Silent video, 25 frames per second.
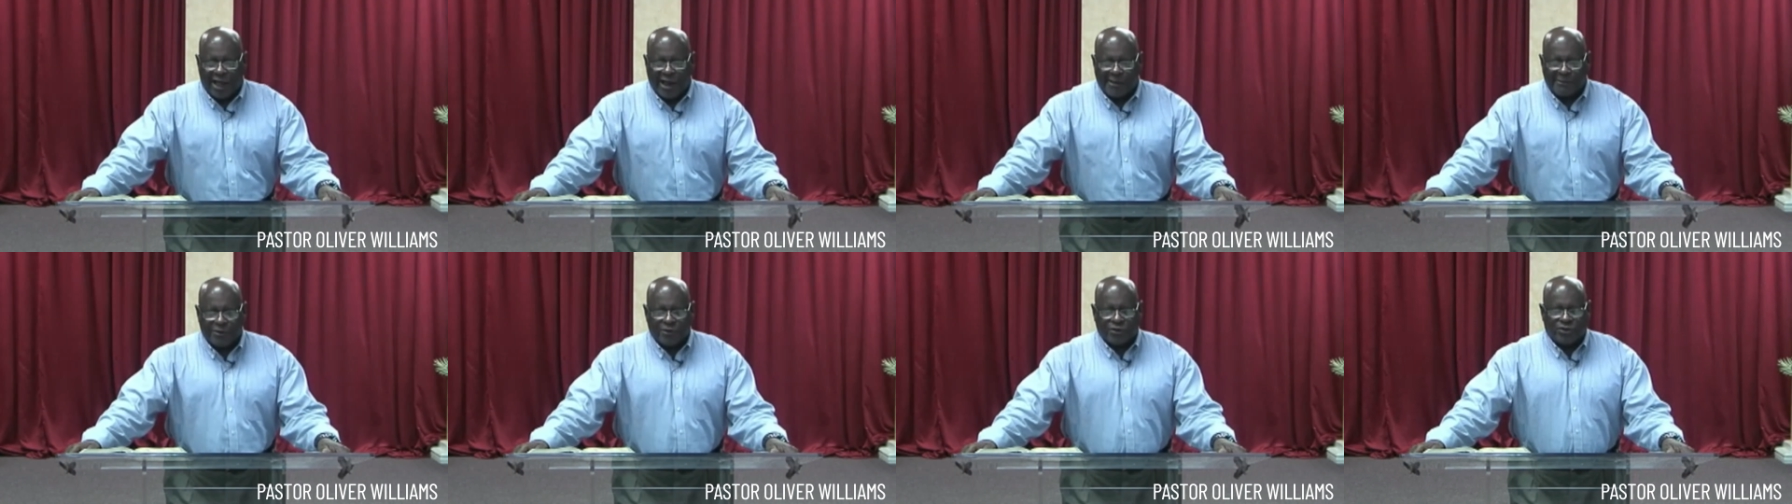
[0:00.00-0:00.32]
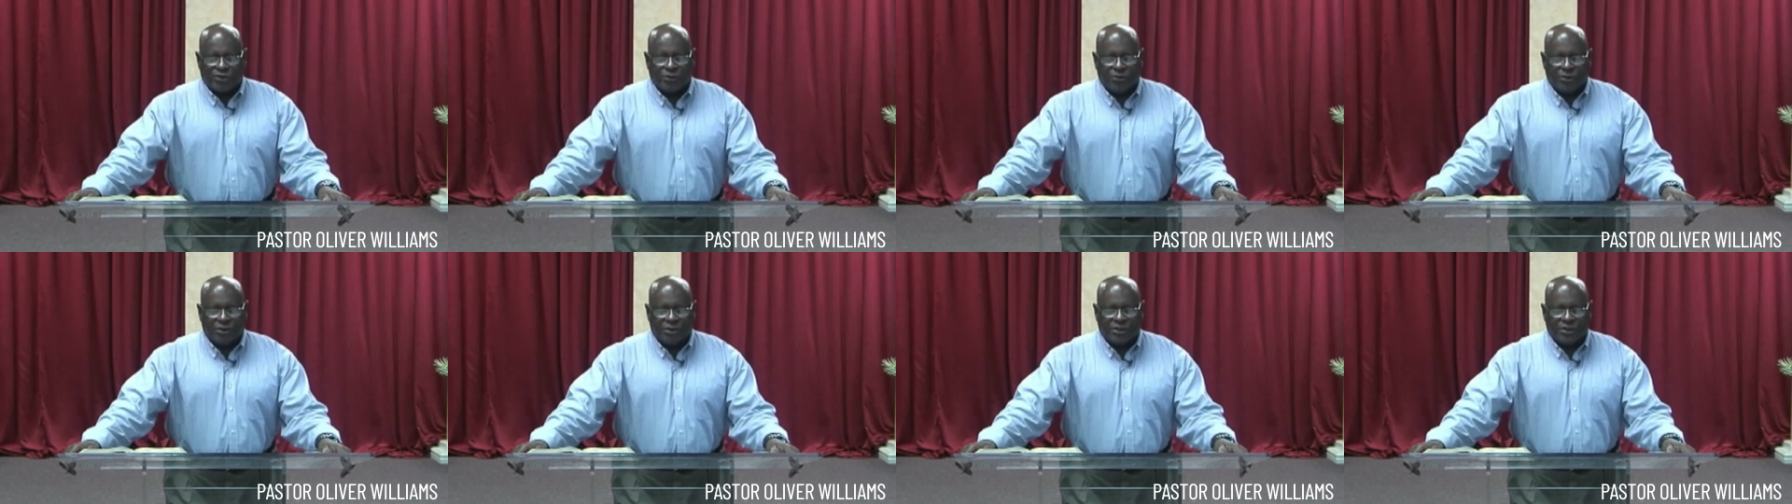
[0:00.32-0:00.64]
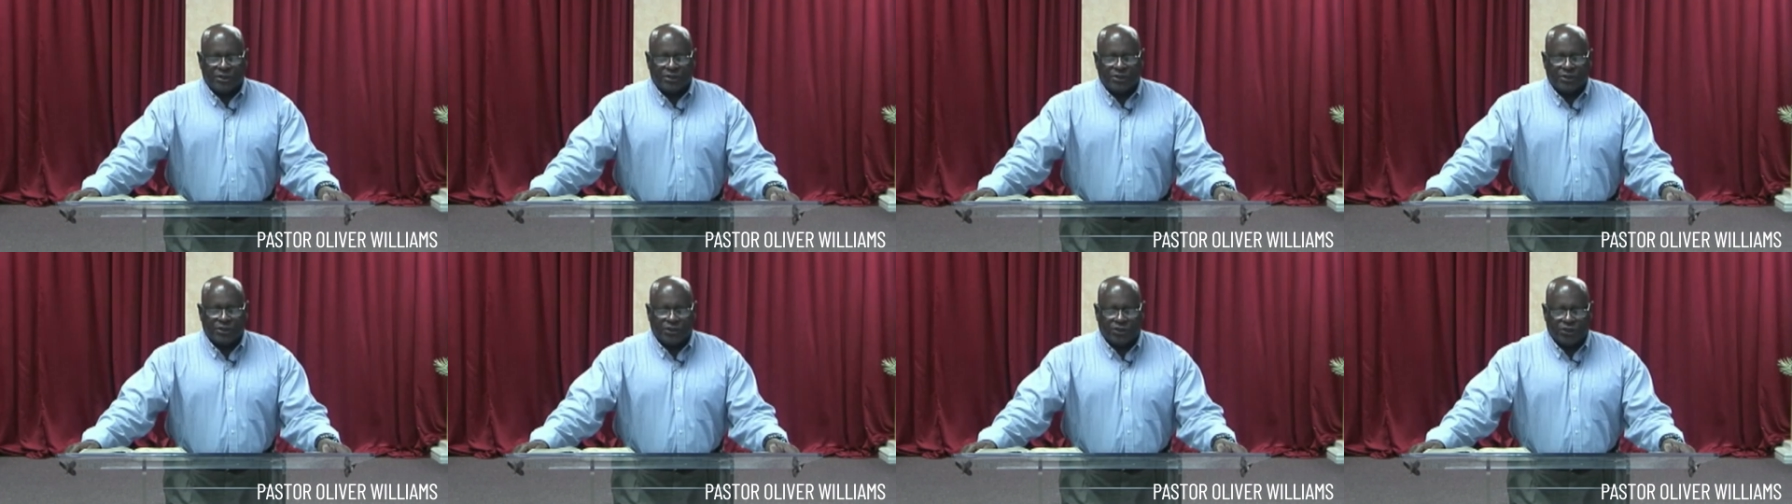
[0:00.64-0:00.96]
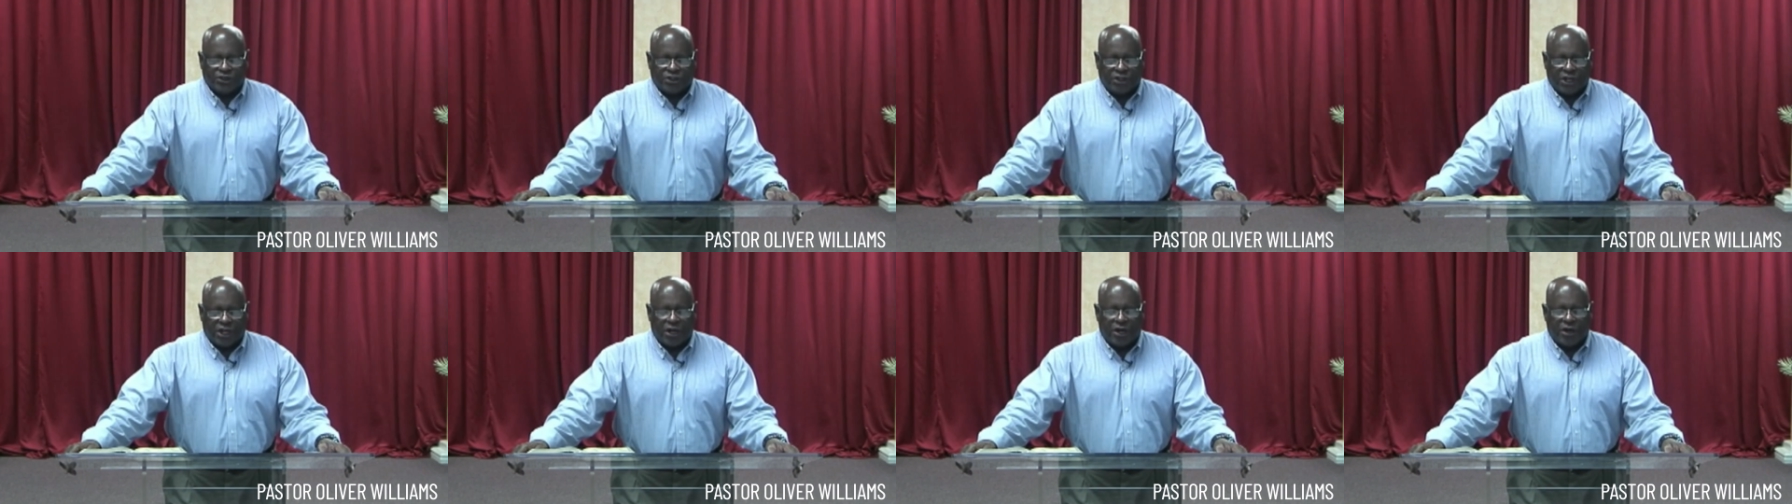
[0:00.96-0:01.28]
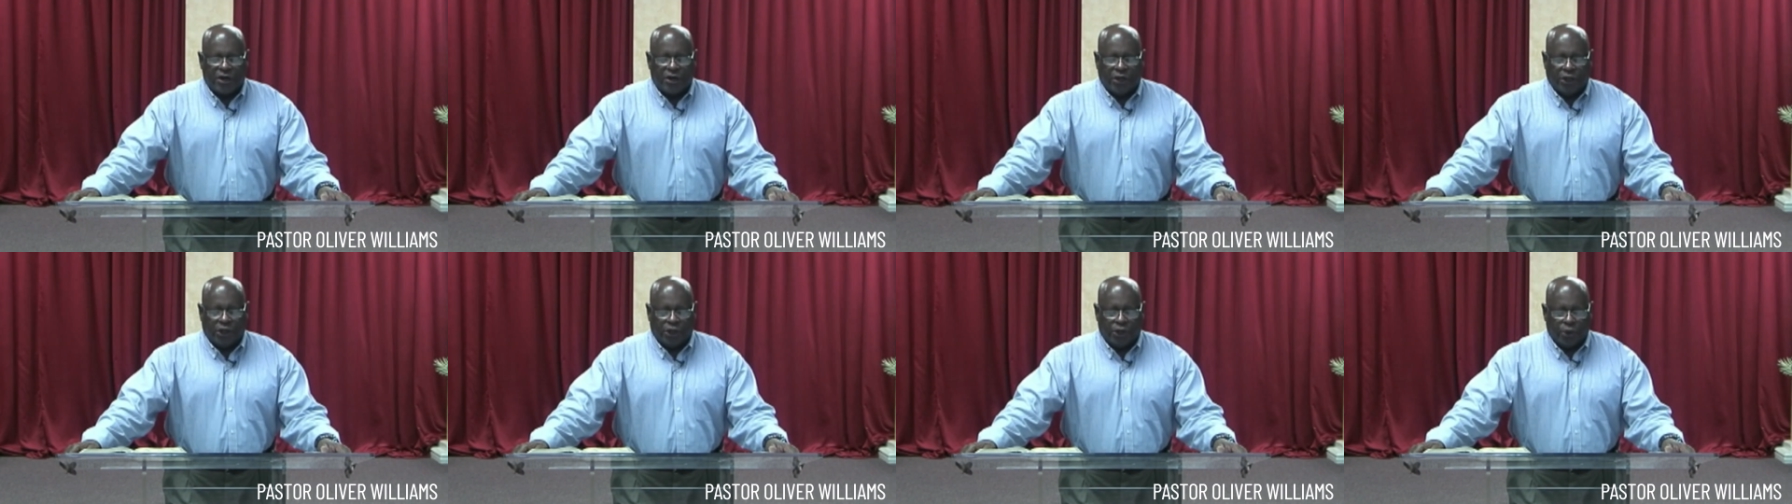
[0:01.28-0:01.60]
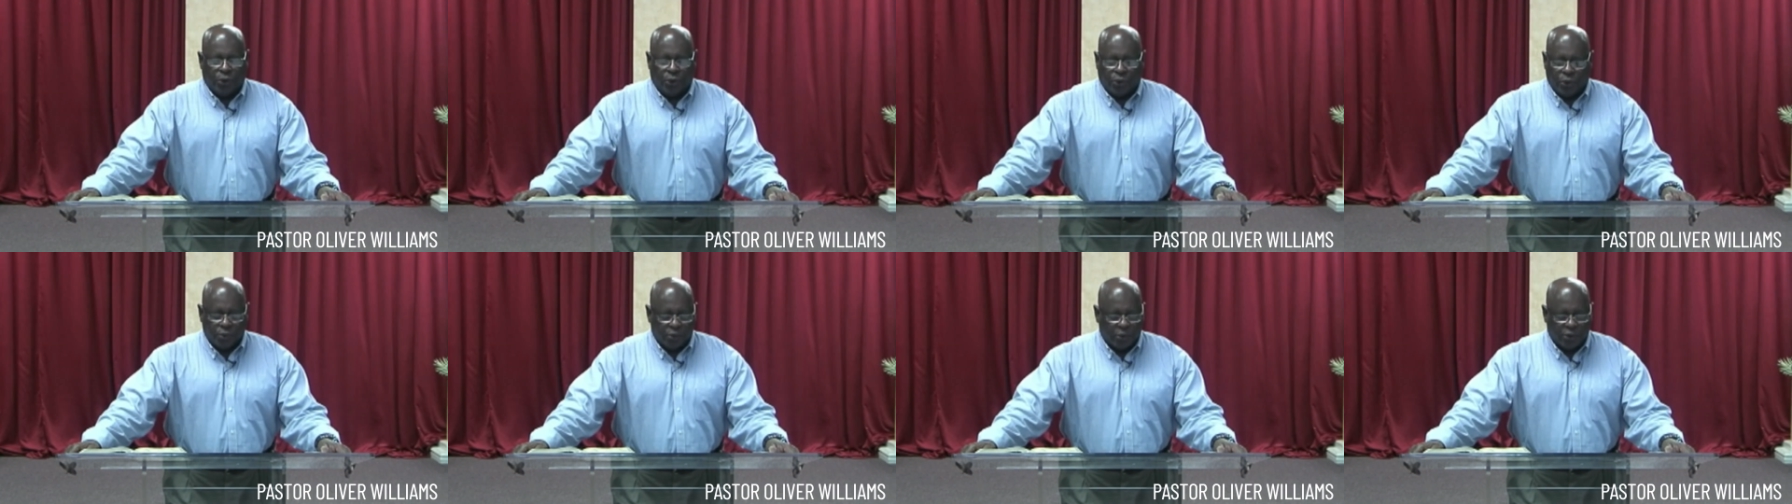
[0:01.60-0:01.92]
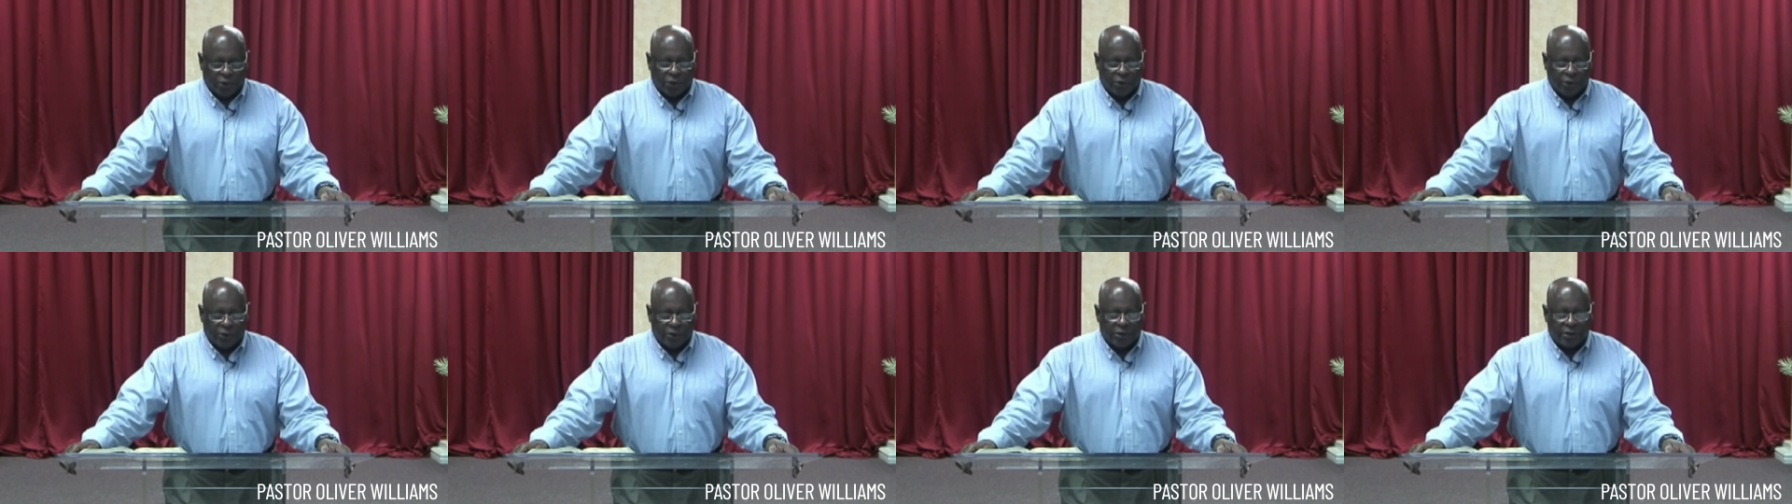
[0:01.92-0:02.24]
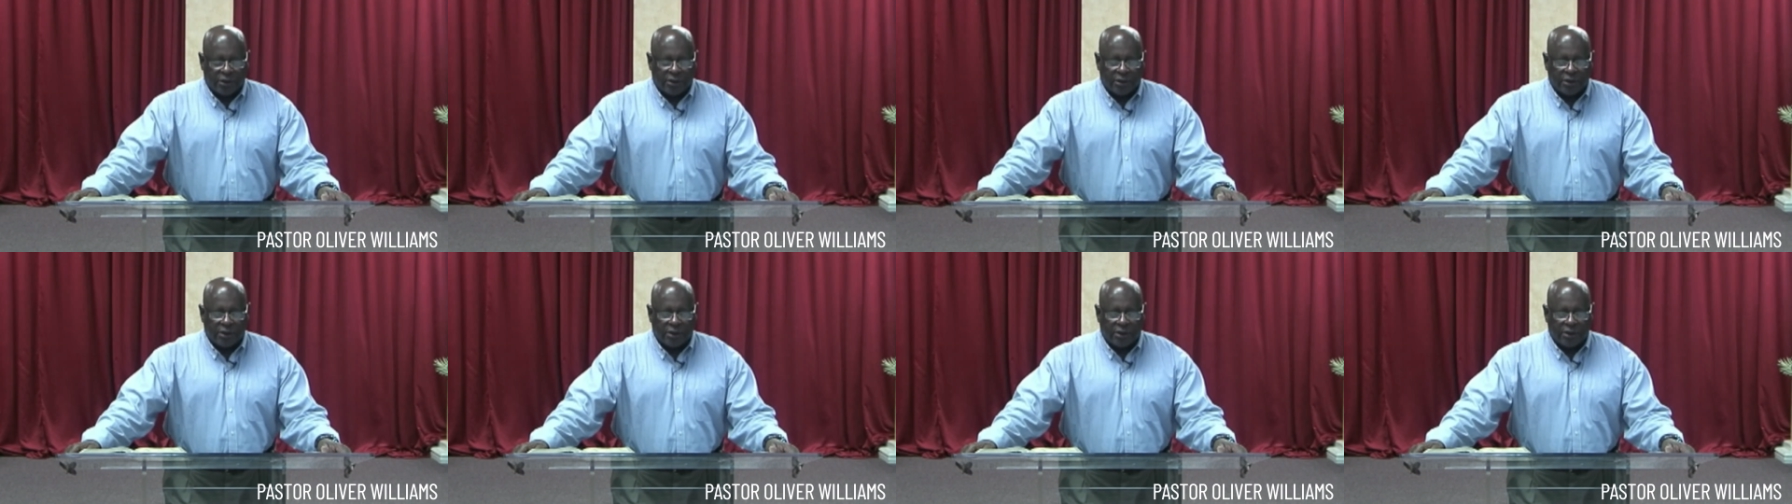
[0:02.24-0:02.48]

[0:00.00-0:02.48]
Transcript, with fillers: opportunity to share your word.